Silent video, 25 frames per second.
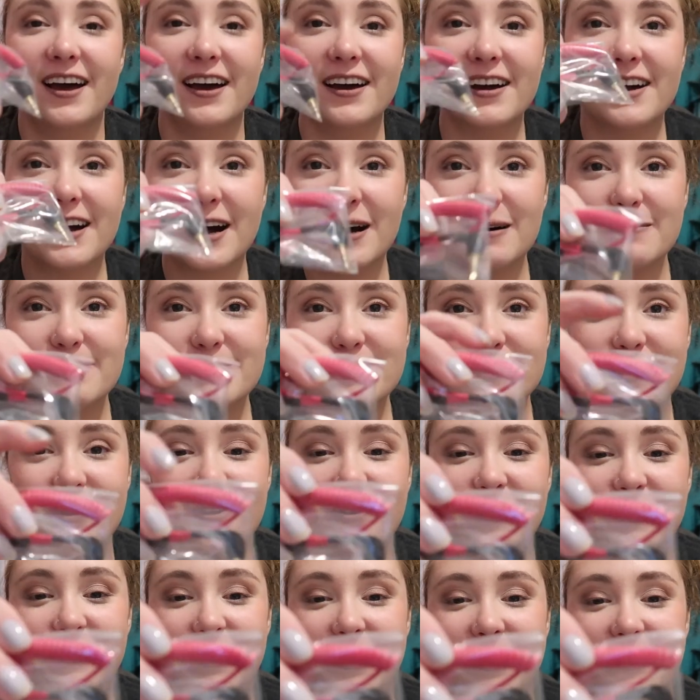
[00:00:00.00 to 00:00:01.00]
It comes
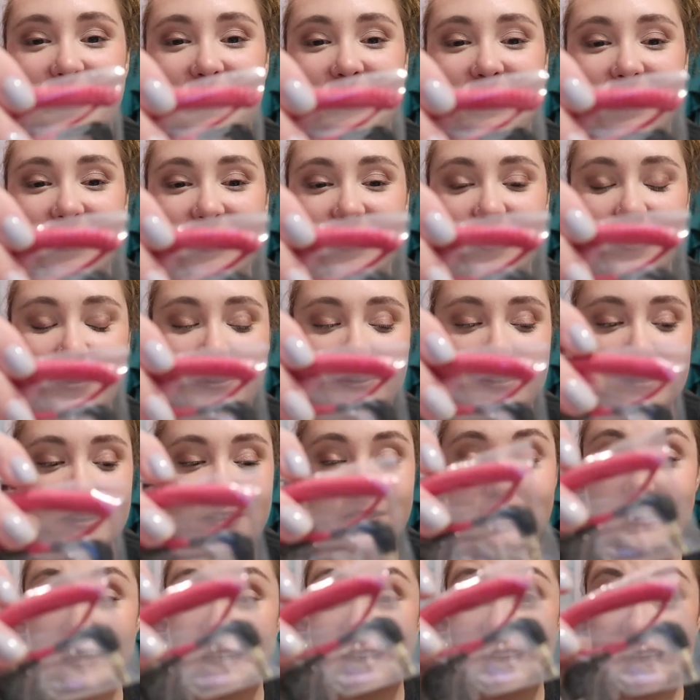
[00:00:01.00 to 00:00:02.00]
with the
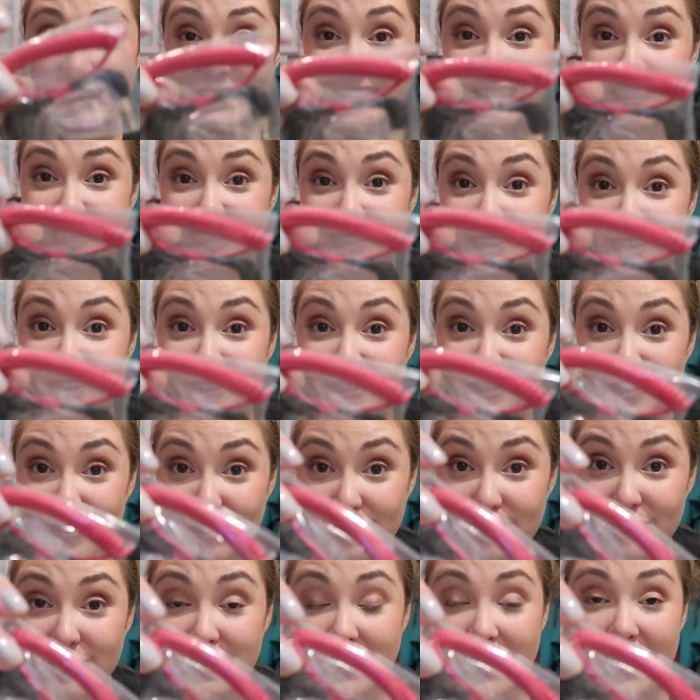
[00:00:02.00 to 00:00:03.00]
cord to connect it
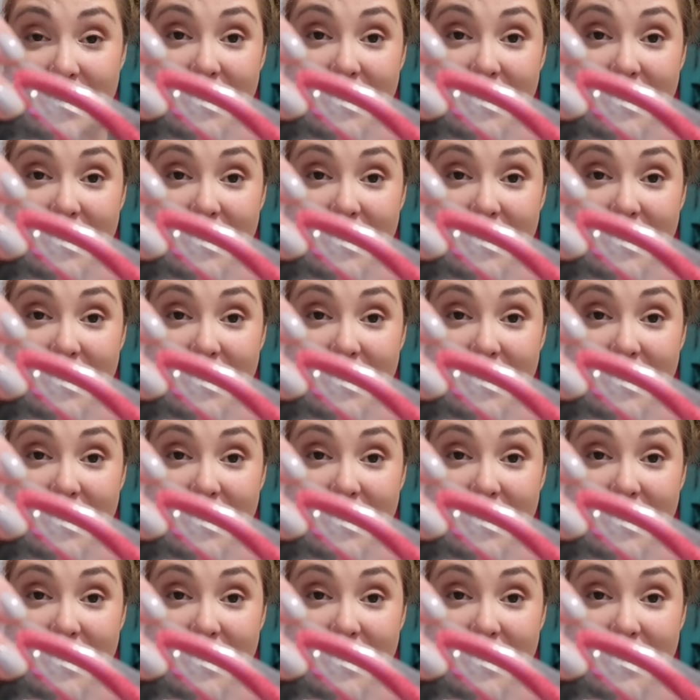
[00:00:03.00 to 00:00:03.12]
to the